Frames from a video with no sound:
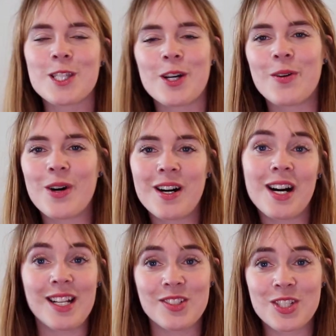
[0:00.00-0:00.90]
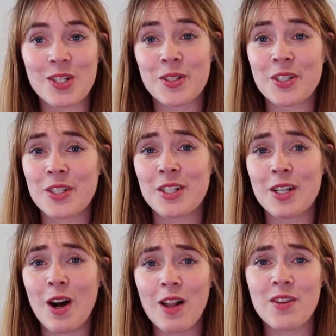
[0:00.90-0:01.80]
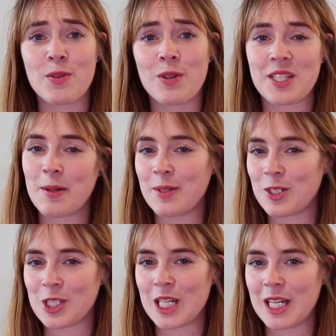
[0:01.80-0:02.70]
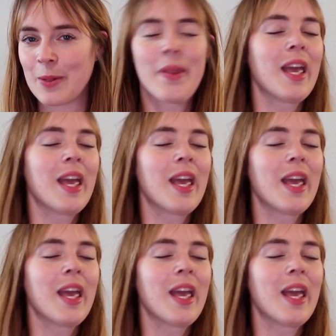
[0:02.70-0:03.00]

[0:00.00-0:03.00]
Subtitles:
so I'll just order all of the ones that I'm interested in.